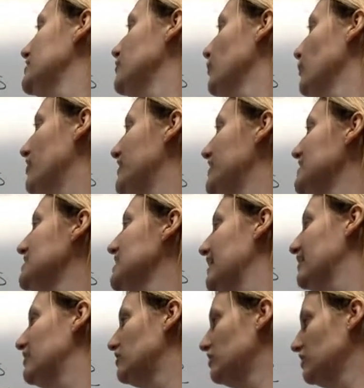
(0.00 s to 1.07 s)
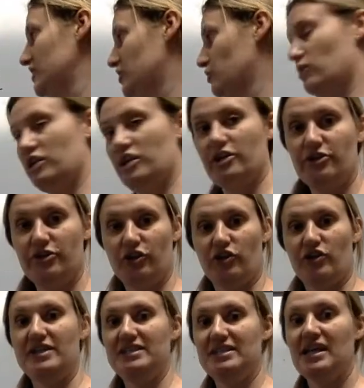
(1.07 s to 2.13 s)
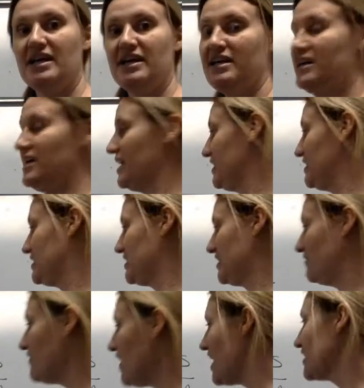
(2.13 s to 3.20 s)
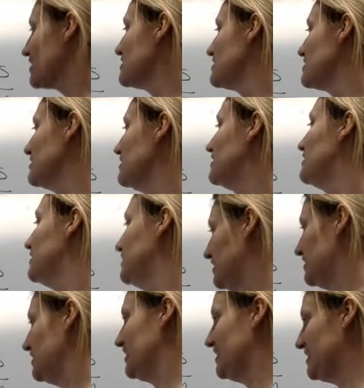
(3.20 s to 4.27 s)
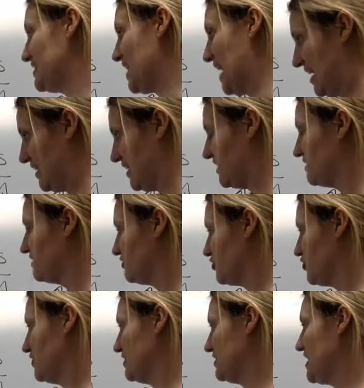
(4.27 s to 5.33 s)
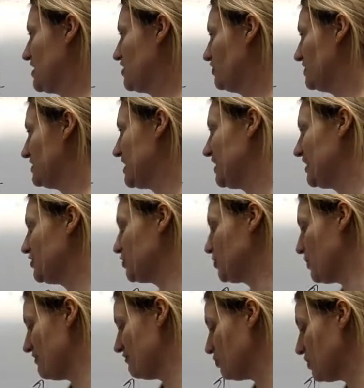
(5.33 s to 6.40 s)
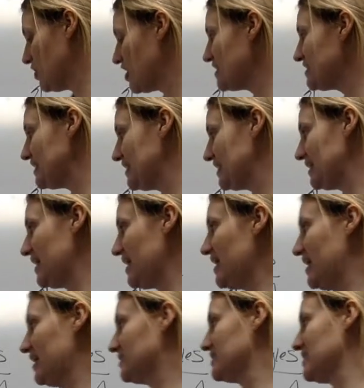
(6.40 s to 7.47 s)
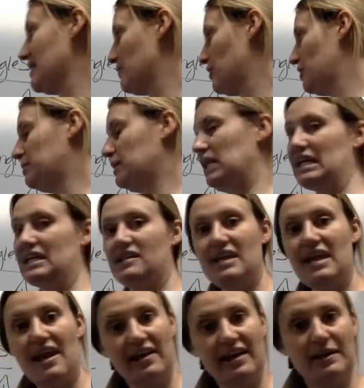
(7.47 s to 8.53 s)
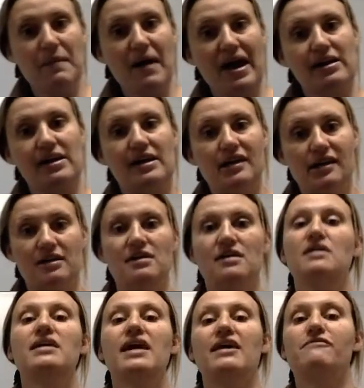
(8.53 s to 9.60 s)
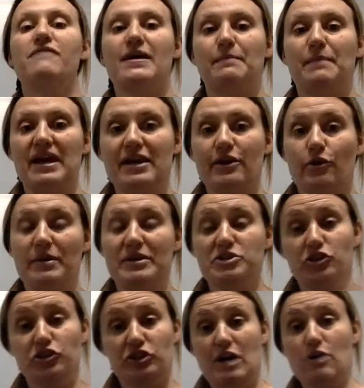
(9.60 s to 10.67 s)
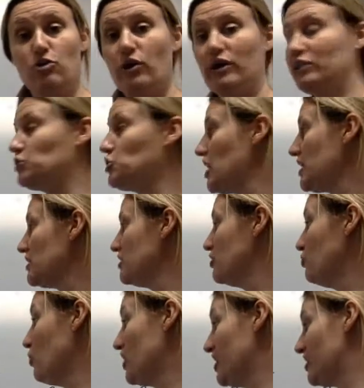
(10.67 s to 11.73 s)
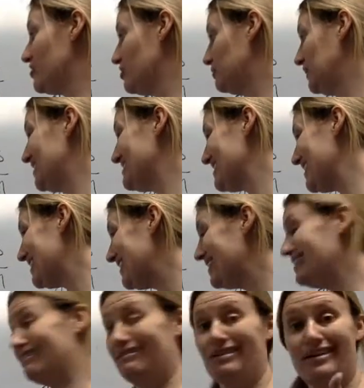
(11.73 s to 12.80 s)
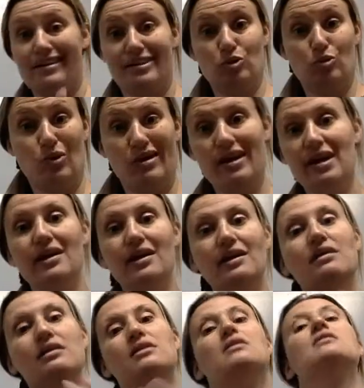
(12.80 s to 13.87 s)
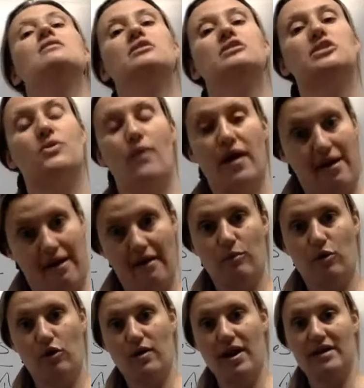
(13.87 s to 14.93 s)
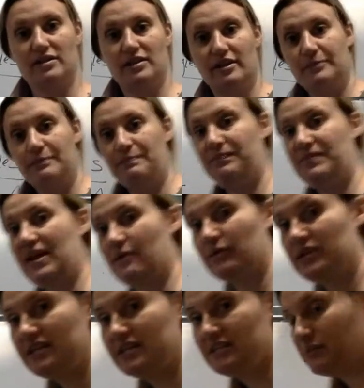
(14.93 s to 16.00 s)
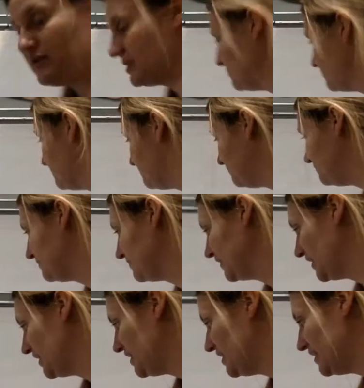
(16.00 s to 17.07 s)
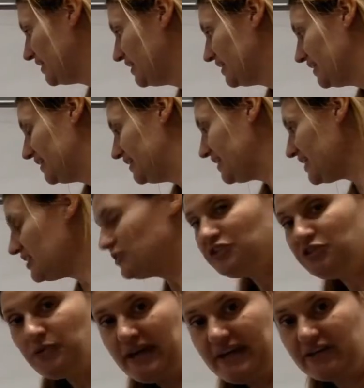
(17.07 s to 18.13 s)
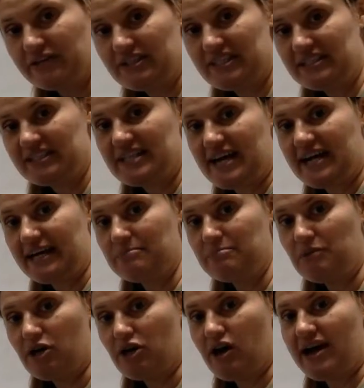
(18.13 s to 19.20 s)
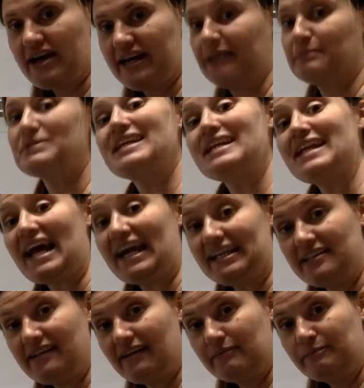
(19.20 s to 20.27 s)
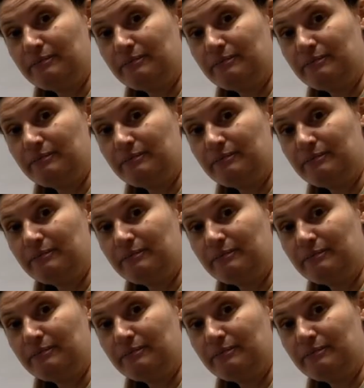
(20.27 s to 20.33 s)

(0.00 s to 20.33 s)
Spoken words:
So this angle is 100 degrees. And instead of x, it's 80. So this angle is 80. So everywhere I see an x, I'm going to plug the 80 back in and find my angle measures. Now quick check, 100 plus 80 is 180. So I am correct. Now with this one, these two angles this time are adding up to 90.